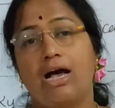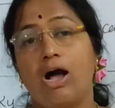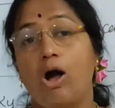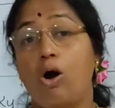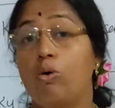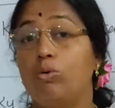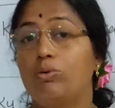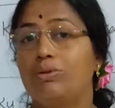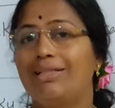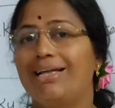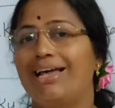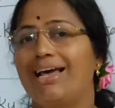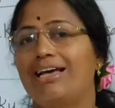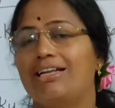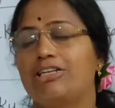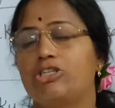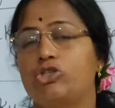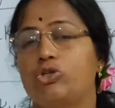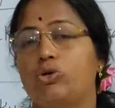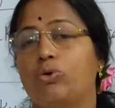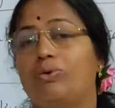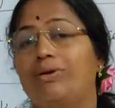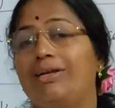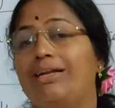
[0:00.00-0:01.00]
how they are
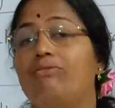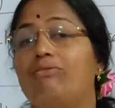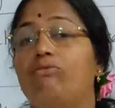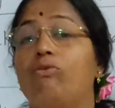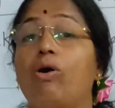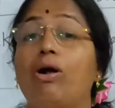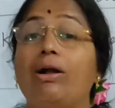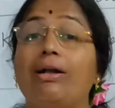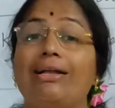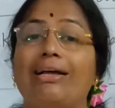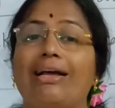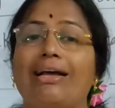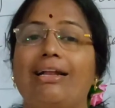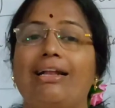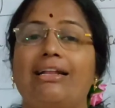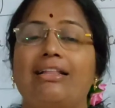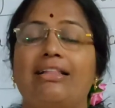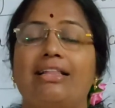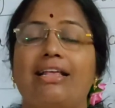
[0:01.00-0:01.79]
shown, in what color